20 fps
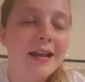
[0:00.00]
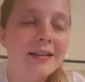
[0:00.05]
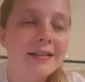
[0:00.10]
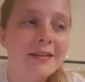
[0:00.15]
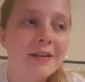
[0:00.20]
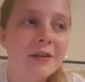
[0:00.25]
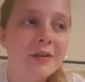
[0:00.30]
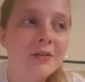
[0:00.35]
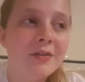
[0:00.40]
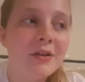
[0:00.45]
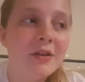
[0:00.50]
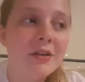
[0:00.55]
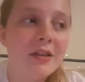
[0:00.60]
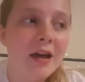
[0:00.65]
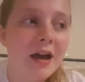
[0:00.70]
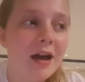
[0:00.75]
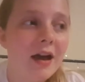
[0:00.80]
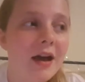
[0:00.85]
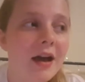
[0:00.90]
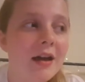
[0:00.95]
Yes, I'll
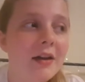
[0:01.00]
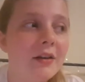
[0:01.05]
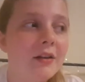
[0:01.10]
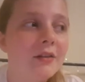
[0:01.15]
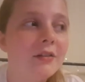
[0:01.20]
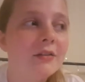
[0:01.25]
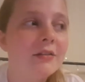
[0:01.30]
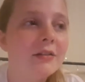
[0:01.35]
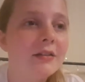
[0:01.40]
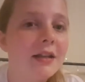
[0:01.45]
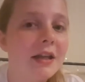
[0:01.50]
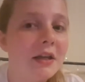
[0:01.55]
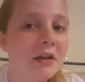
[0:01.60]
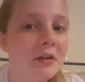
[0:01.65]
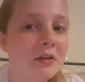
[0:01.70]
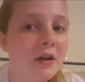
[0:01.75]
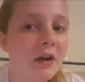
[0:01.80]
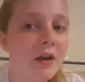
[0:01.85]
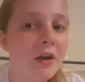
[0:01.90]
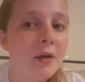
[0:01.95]
do that and I'll
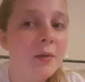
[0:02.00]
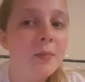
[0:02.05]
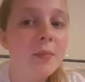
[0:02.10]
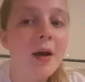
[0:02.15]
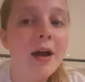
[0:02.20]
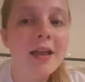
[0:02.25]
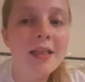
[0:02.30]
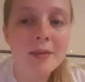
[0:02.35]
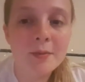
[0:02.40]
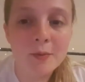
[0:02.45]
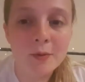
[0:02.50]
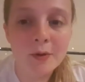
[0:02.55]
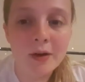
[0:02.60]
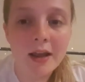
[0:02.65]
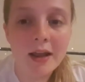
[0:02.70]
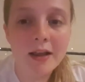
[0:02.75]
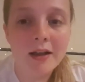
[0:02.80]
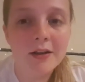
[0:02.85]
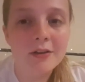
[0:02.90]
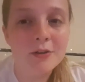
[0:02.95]
let you know. But in the
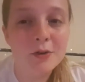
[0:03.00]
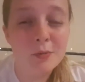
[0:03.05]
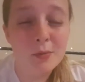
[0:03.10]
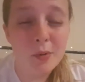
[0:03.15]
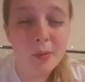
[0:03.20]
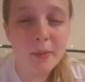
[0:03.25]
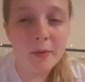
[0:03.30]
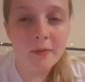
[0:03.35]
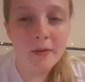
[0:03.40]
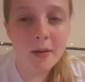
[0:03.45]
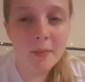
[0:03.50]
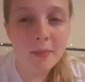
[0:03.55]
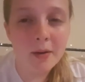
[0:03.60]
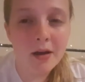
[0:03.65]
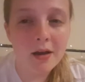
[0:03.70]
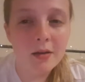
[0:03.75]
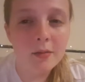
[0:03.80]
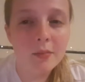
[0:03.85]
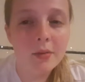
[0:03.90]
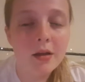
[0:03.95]
morning, I'll do a proper
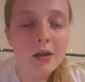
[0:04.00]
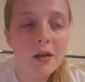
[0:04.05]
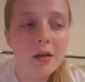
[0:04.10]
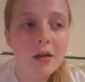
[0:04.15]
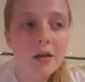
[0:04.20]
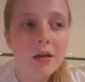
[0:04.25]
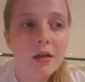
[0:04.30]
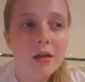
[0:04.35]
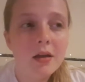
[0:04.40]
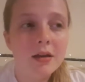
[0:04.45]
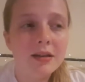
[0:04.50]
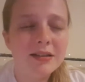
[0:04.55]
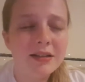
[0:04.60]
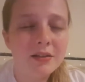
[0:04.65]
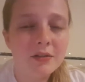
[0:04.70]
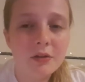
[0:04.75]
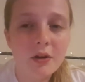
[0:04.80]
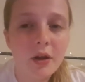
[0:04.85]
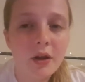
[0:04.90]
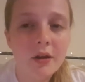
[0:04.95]
wrap up.
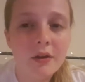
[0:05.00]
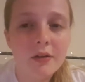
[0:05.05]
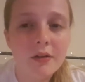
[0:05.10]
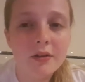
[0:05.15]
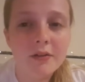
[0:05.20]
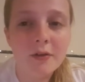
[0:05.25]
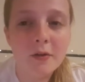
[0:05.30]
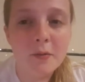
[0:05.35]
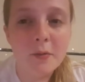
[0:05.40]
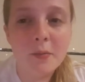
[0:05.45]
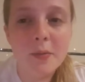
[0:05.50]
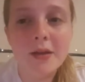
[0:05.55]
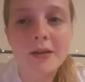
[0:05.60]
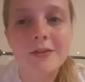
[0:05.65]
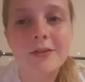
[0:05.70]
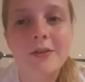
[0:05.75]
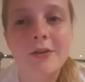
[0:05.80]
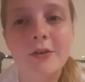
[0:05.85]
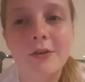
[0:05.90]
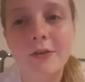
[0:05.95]
I don't know if I'm a
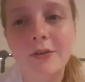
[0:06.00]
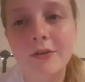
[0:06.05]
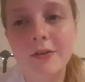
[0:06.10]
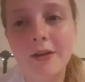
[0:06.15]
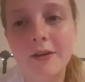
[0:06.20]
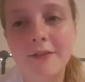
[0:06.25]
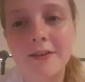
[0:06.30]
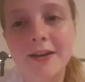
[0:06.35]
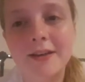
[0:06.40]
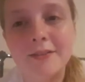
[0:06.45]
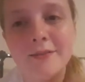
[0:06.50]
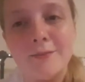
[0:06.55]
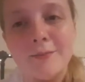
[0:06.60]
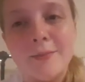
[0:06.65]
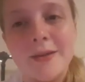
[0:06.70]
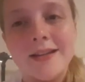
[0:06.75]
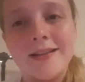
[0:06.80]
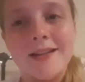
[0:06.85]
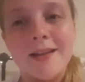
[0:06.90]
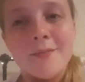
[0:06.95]
bit too, I've had
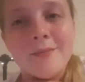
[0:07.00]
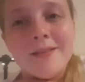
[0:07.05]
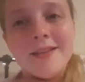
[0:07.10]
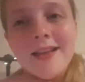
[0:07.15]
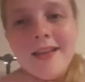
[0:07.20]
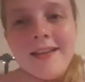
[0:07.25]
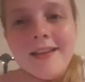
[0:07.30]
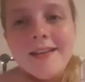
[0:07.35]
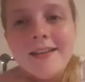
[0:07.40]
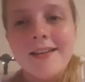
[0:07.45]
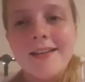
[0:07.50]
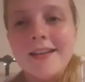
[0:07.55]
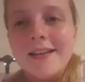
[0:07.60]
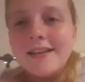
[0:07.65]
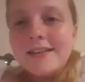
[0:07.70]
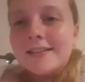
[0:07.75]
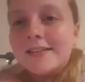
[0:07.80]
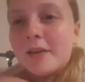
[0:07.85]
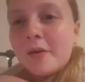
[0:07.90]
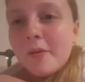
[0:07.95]
a bit tipsy.
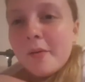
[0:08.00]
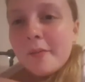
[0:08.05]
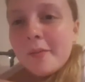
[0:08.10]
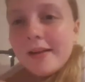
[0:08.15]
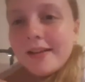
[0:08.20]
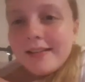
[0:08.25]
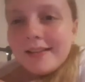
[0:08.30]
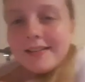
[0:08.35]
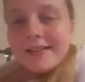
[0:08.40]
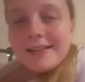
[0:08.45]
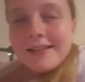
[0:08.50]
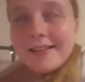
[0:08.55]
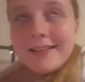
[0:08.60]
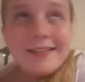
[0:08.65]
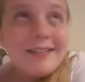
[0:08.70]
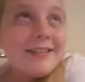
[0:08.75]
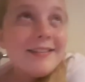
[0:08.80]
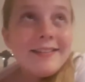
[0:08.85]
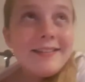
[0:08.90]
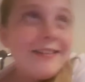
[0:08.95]
So I'm a bit
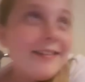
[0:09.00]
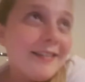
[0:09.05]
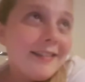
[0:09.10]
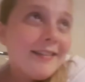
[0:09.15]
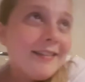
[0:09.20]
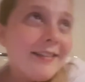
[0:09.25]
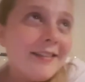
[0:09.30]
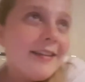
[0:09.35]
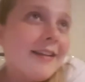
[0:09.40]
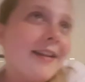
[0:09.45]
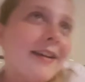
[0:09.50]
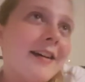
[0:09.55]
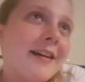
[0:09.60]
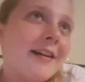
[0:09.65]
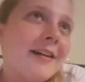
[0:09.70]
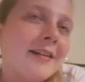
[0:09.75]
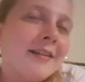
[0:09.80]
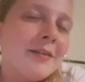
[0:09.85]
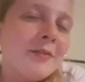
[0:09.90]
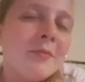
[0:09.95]
like,
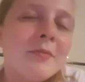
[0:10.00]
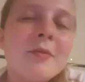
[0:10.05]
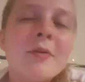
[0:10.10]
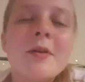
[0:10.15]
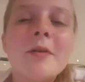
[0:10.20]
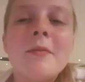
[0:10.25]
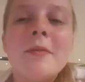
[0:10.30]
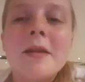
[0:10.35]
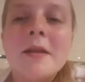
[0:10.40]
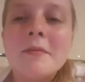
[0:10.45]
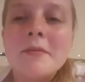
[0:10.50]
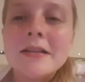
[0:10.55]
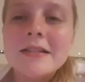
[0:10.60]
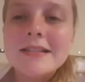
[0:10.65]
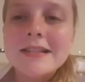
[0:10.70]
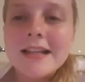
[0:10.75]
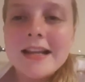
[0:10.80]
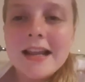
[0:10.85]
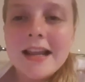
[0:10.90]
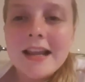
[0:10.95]
probably being a
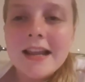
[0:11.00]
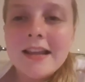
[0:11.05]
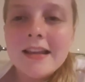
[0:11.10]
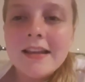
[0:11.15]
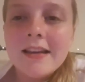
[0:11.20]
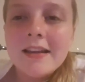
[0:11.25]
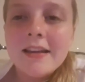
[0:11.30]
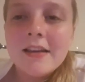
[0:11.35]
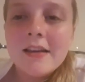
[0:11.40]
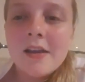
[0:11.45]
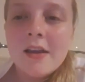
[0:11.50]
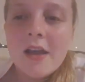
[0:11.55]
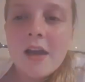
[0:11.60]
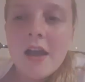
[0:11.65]
bit silly.